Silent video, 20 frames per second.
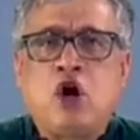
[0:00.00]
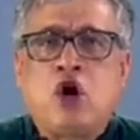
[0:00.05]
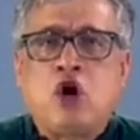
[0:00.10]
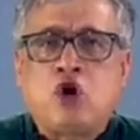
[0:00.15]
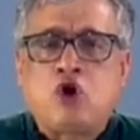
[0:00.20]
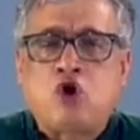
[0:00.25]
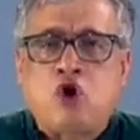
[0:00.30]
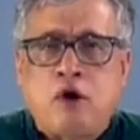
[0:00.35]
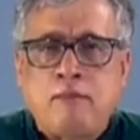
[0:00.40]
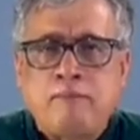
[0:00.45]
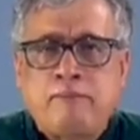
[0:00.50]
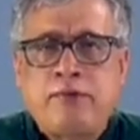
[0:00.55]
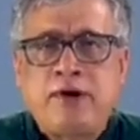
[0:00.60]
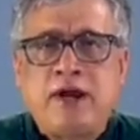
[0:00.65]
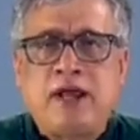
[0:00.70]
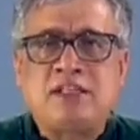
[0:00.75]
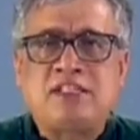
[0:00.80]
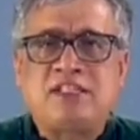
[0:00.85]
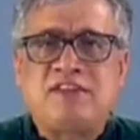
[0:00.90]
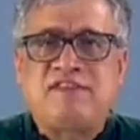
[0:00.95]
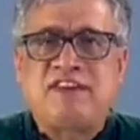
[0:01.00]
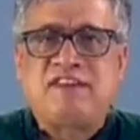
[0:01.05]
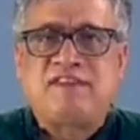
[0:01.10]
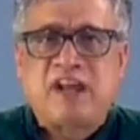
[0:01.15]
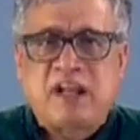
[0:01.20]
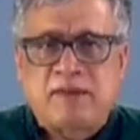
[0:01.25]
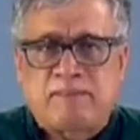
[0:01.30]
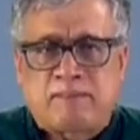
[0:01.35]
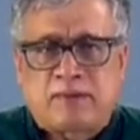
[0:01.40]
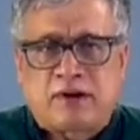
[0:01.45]
comprehensive
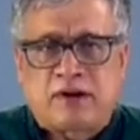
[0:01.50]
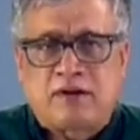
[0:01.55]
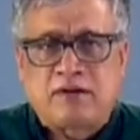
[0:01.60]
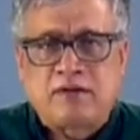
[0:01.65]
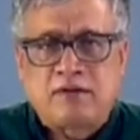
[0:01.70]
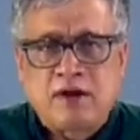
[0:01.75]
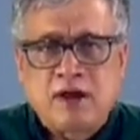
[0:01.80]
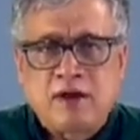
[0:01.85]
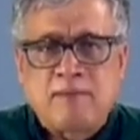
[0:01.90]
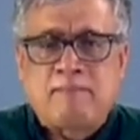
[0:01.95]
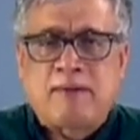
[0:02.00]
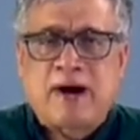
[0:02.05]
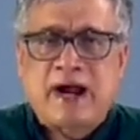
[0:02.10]
development by